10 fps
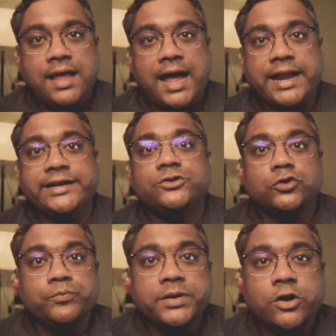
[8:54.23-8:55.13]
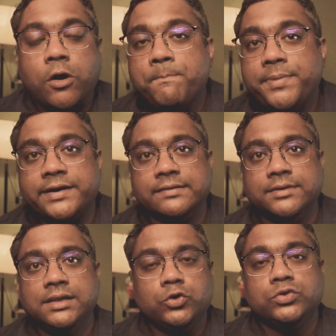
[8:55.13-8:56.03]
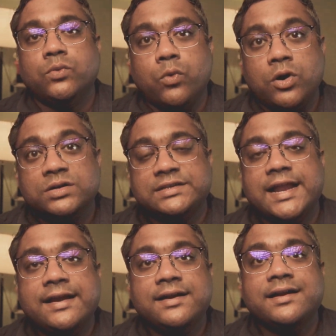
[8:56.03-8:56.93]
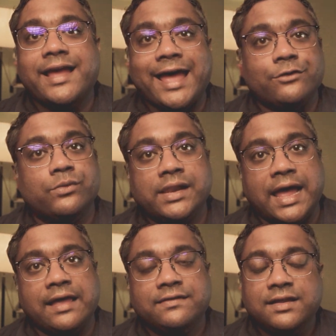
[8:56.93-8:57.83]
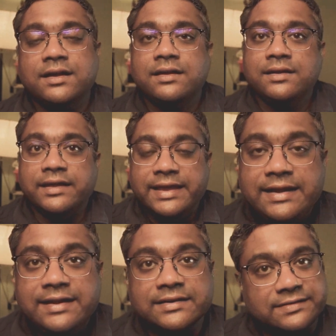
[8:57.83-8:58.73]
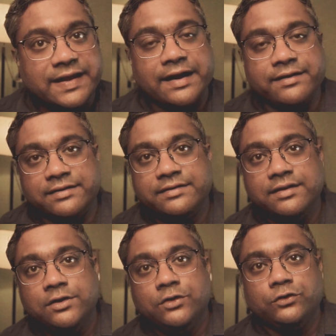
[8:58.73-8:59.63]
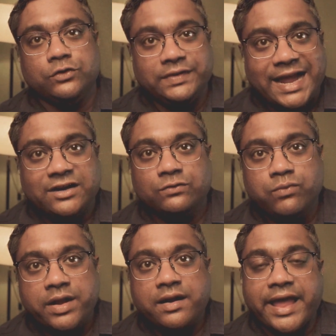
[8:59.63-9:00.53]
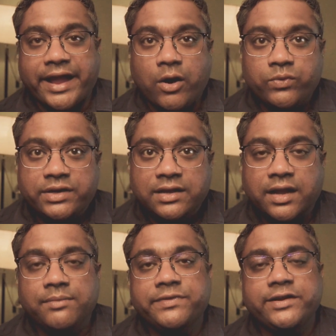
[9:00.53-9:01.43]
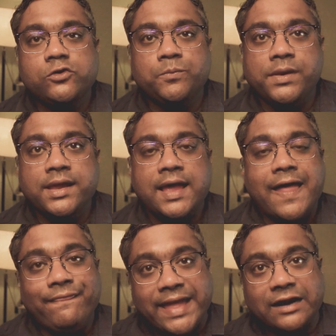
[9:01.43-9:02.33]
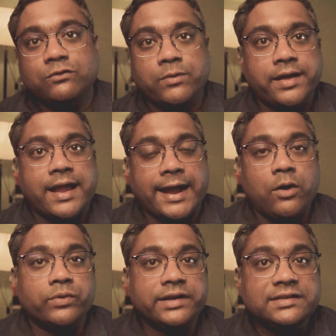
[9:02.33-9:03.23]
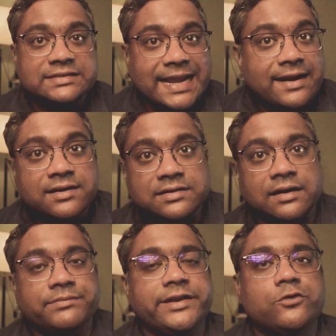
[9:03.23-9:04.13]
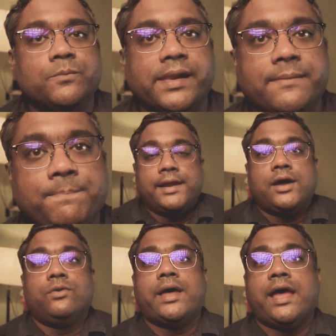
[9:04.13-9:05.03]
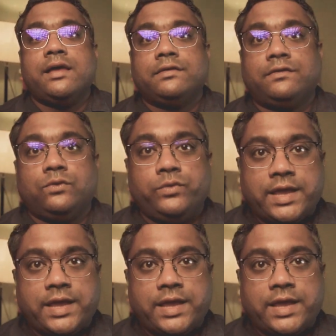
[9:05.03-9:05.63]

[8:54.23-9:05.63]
and it should be compatible to the world standard as well as the Indian standard. So that's where accounting comes into play, and that's where accounting standard comes into play. Now, as we